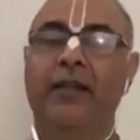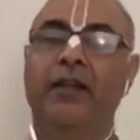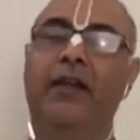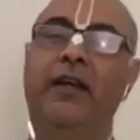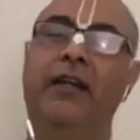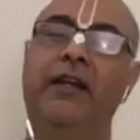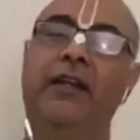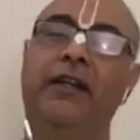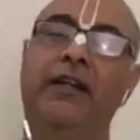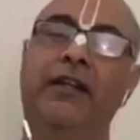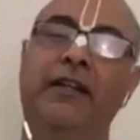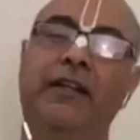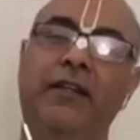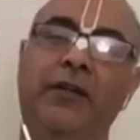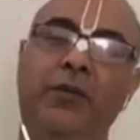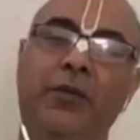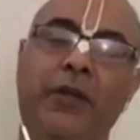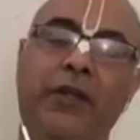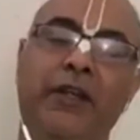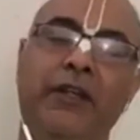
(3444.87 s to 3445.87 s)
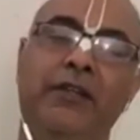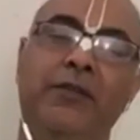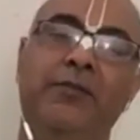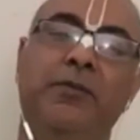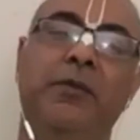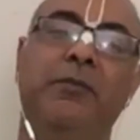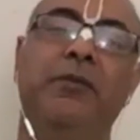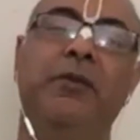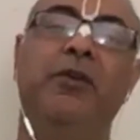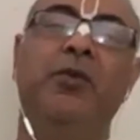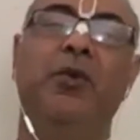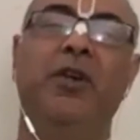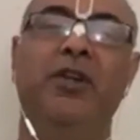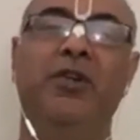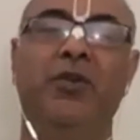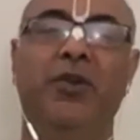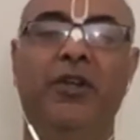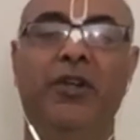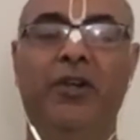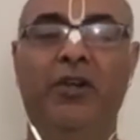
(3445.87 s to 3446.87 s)
And another way is people who are
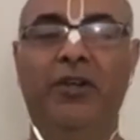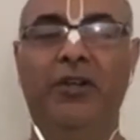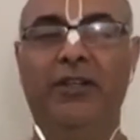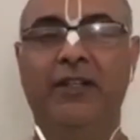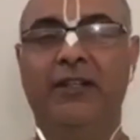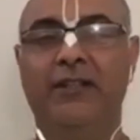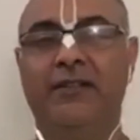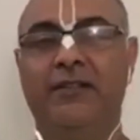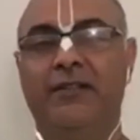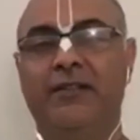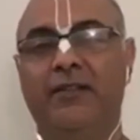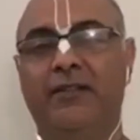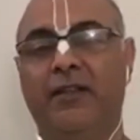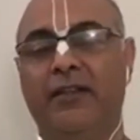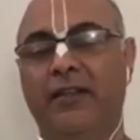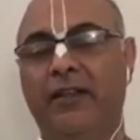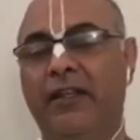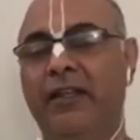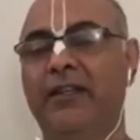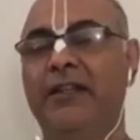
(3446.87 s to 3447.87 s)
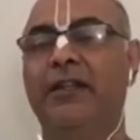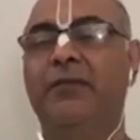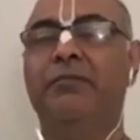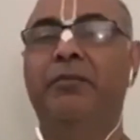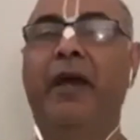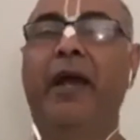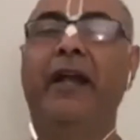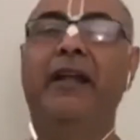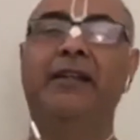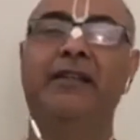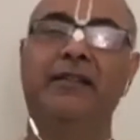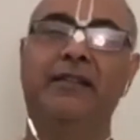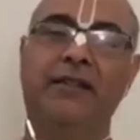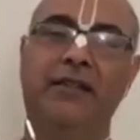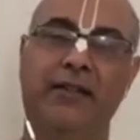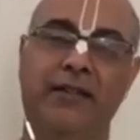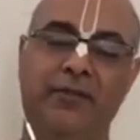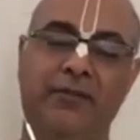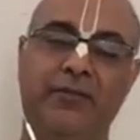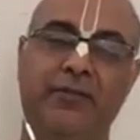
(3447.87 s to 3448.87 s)
doing all this eating bad
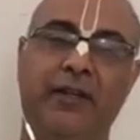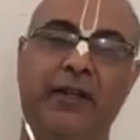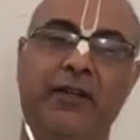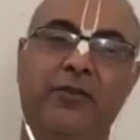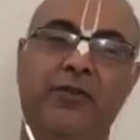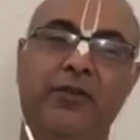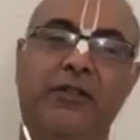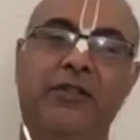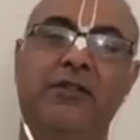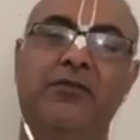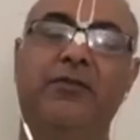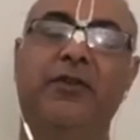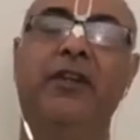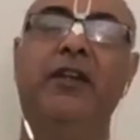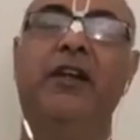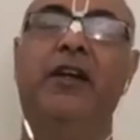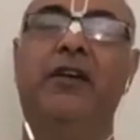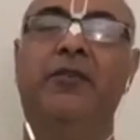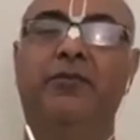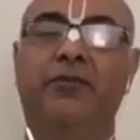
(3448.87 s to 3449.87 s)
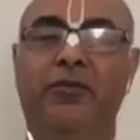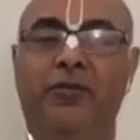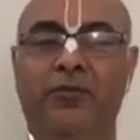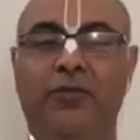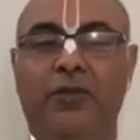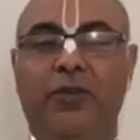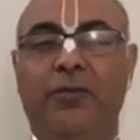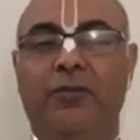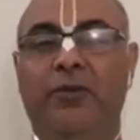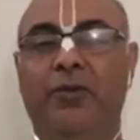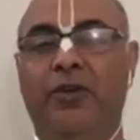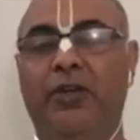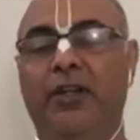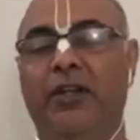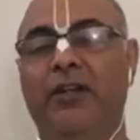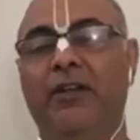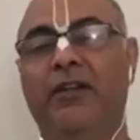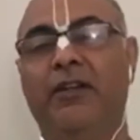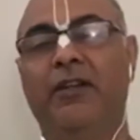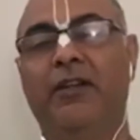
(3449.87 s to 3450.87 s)
stuff, right, which is very harmful for the
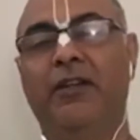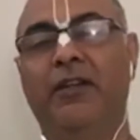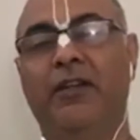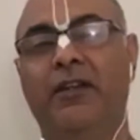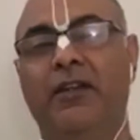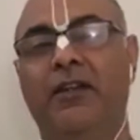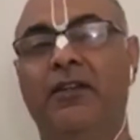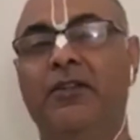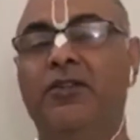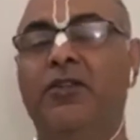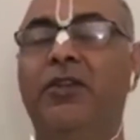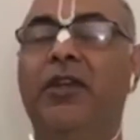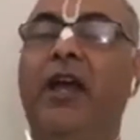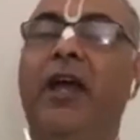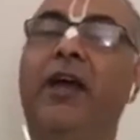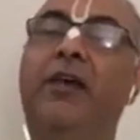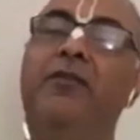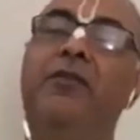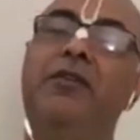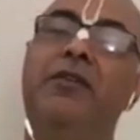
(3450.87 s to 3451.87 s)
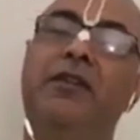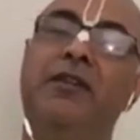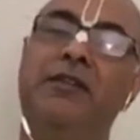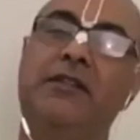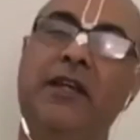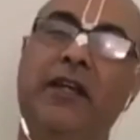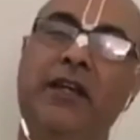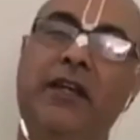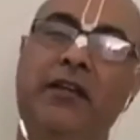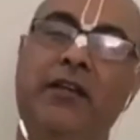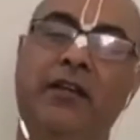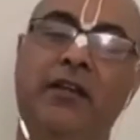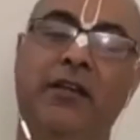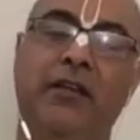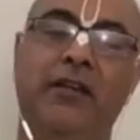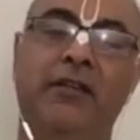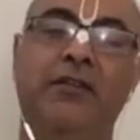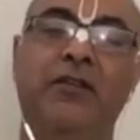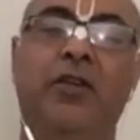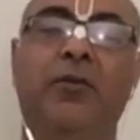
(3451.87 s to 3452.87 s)
body. So you have to decide,
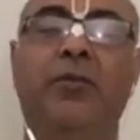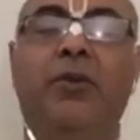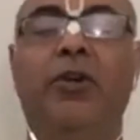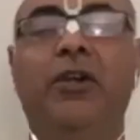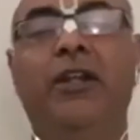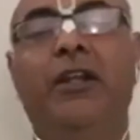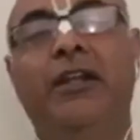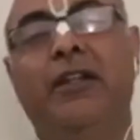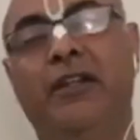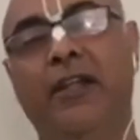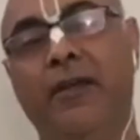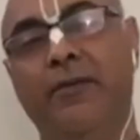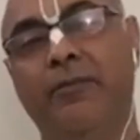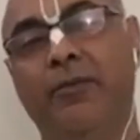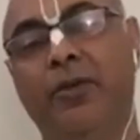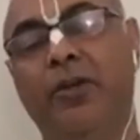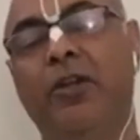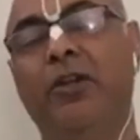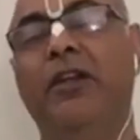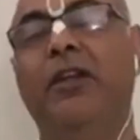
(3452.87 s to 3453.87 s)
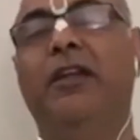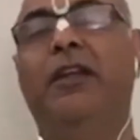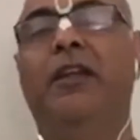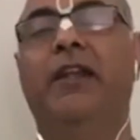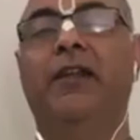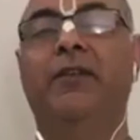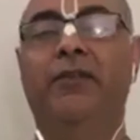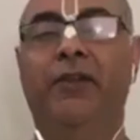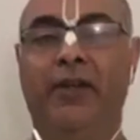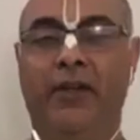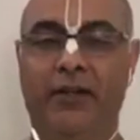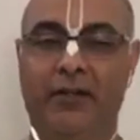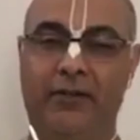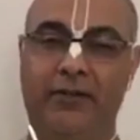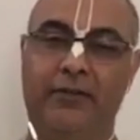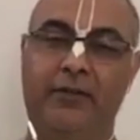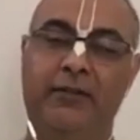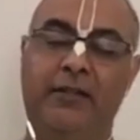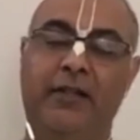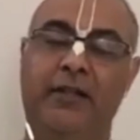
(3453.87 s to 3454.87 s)
is your body a temple or a graveyard?
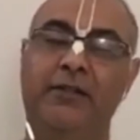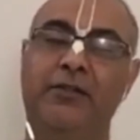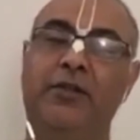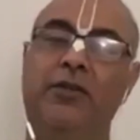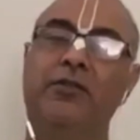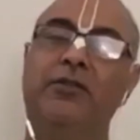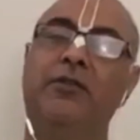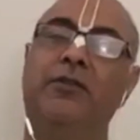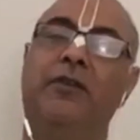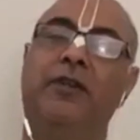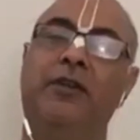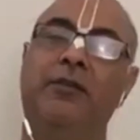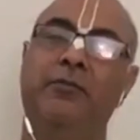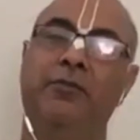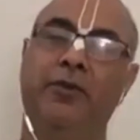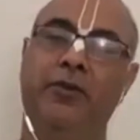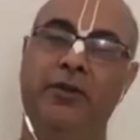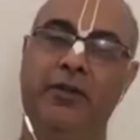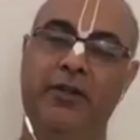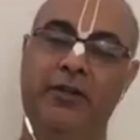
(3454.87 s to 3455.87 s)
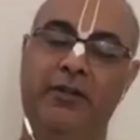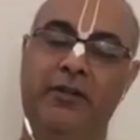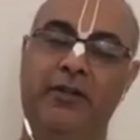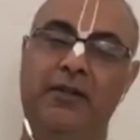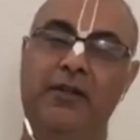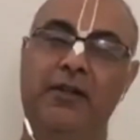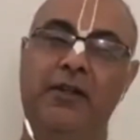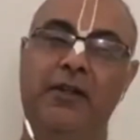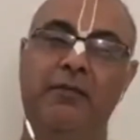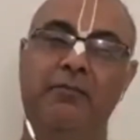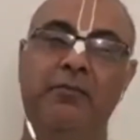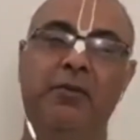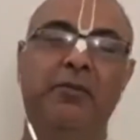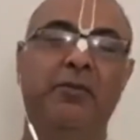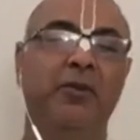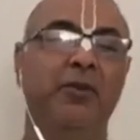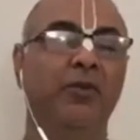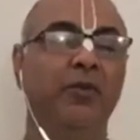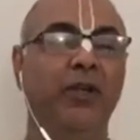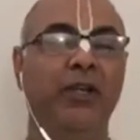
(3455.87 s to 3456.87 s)
That's also very important.
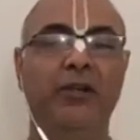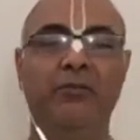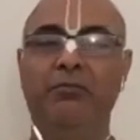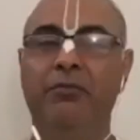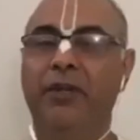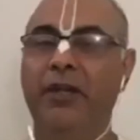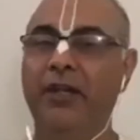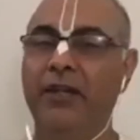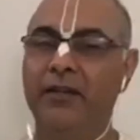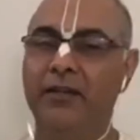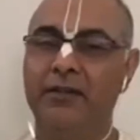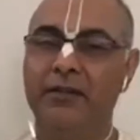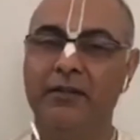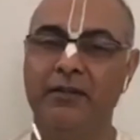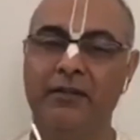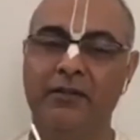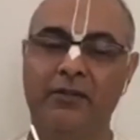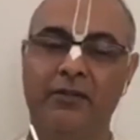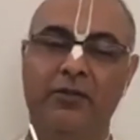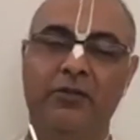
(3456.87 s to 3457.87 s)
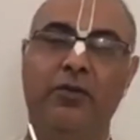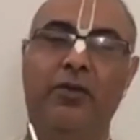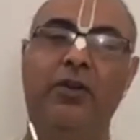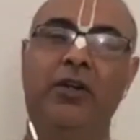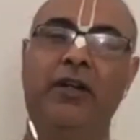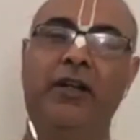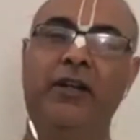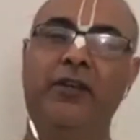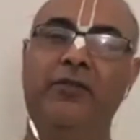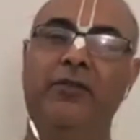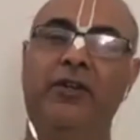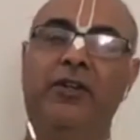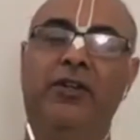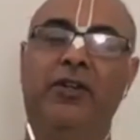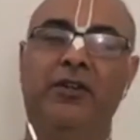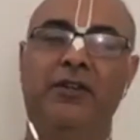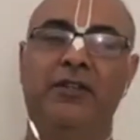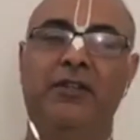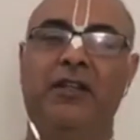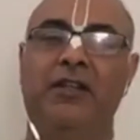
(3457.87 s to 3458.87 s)
People who eat meat, do all kind of
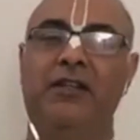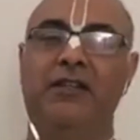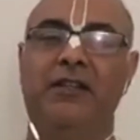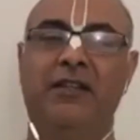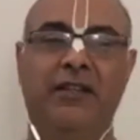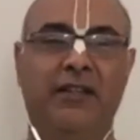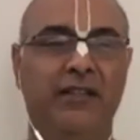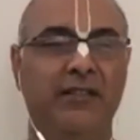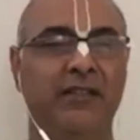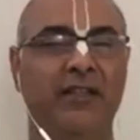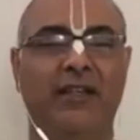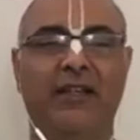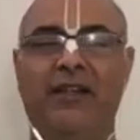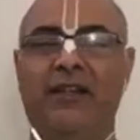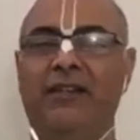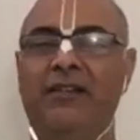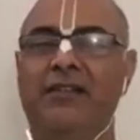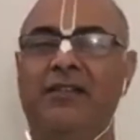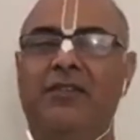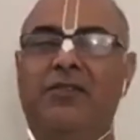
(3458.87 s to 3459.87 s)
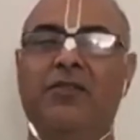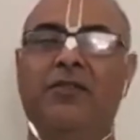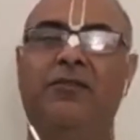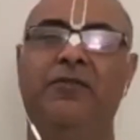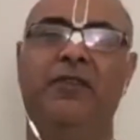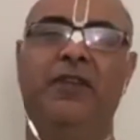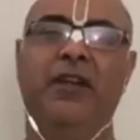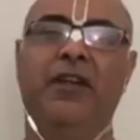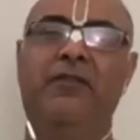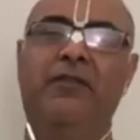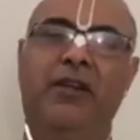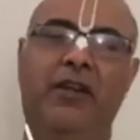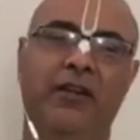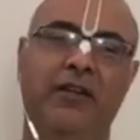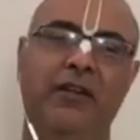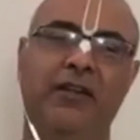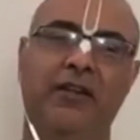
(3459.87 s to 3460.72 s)
intoxication, that's the characteristic of graveyard.